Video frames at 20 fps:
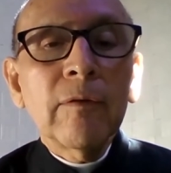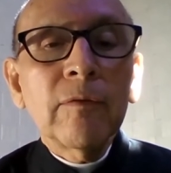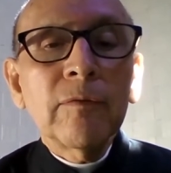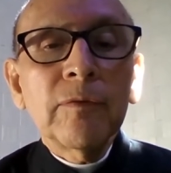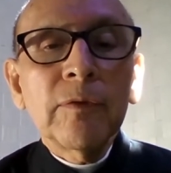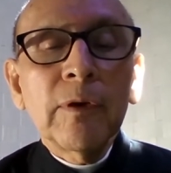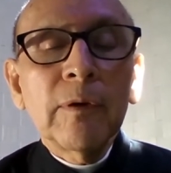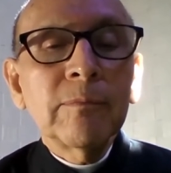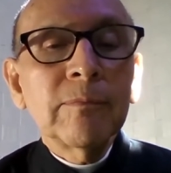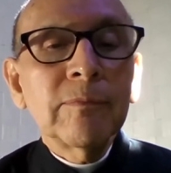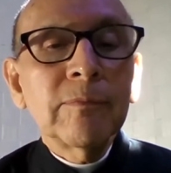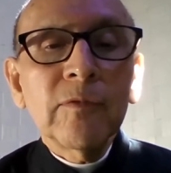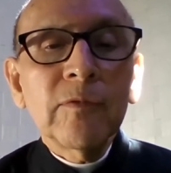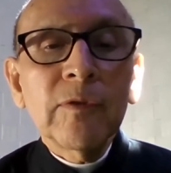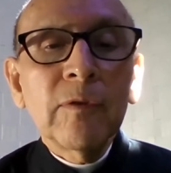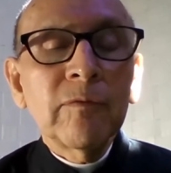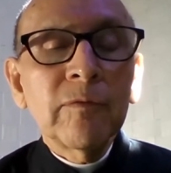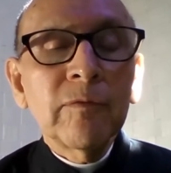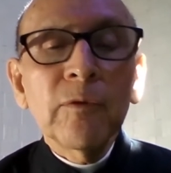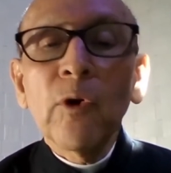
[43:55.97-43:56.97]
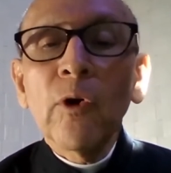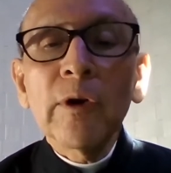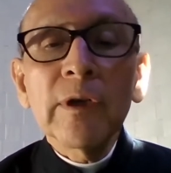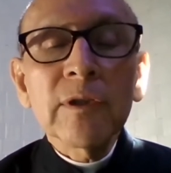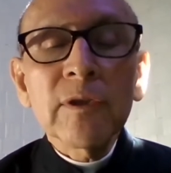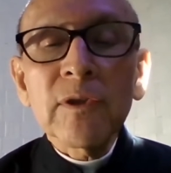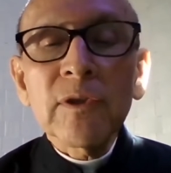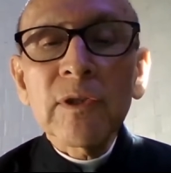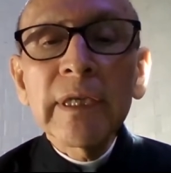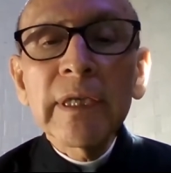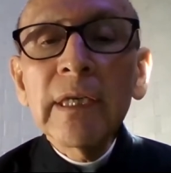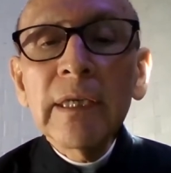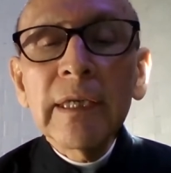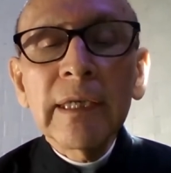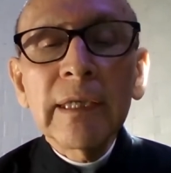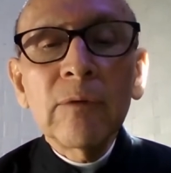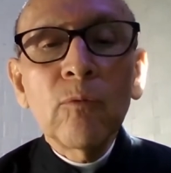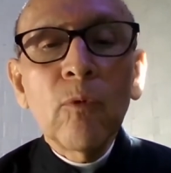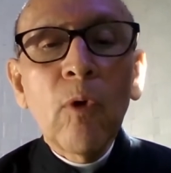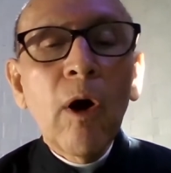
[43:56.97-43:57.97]
from floor to
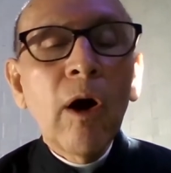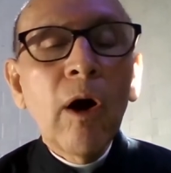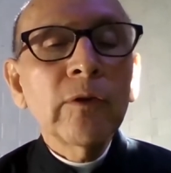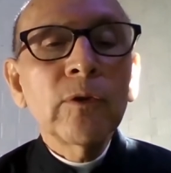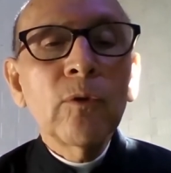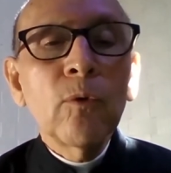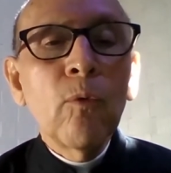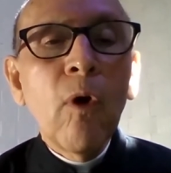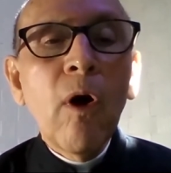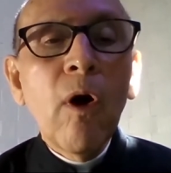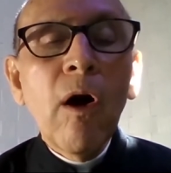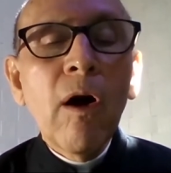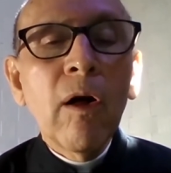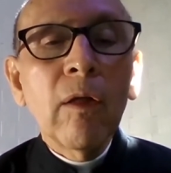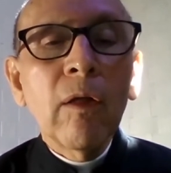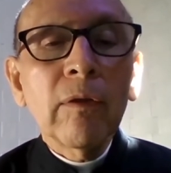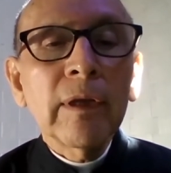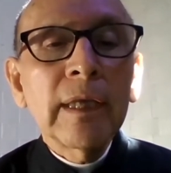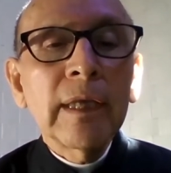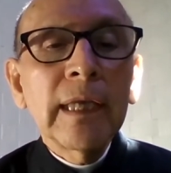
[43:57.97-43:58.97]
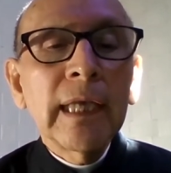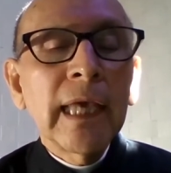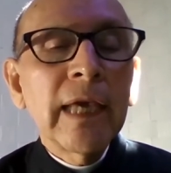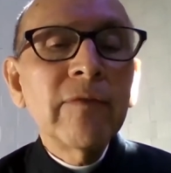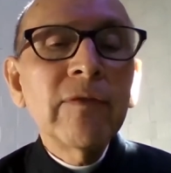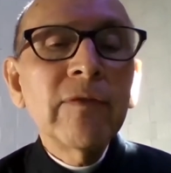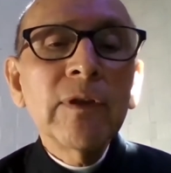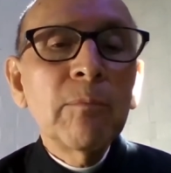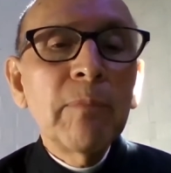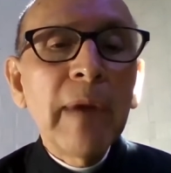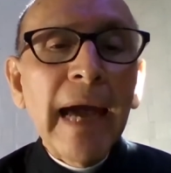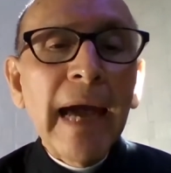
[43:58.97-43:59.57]
ceiling, wall to wall, even the